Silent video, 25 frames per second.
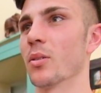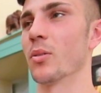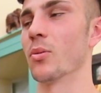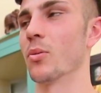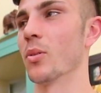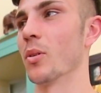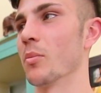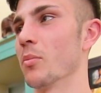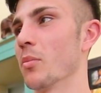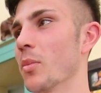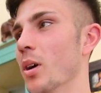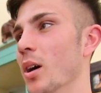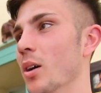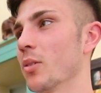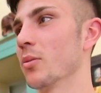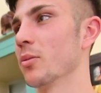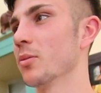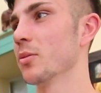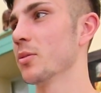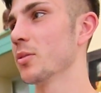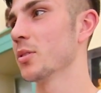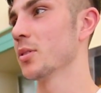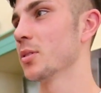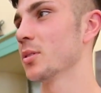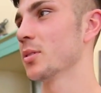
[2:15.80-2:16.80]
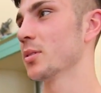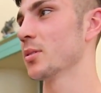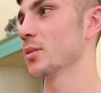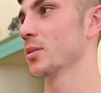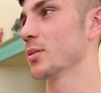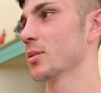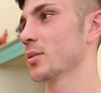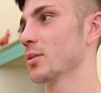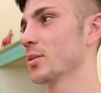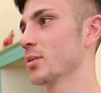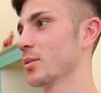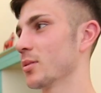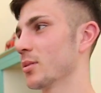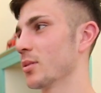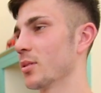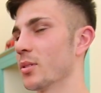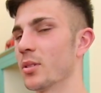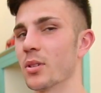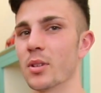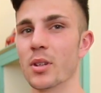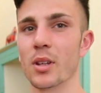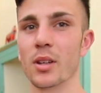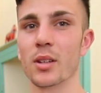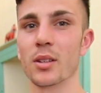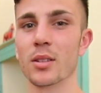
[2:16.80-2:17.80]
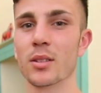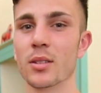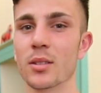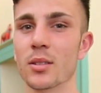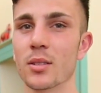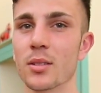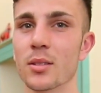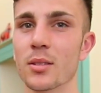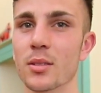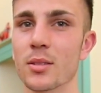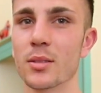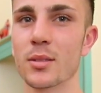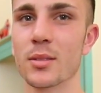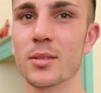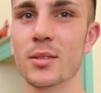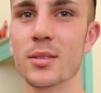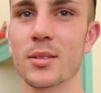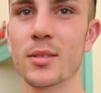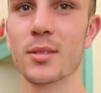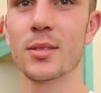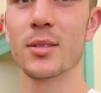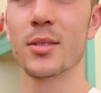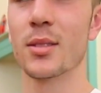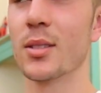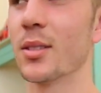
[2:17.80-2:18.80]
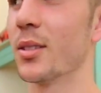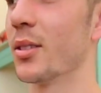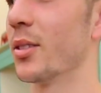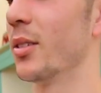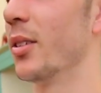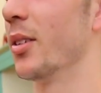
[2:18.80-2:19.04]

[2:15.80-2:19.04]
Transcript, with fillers: one month. One, one month? Yeah. Oh, a little bit more,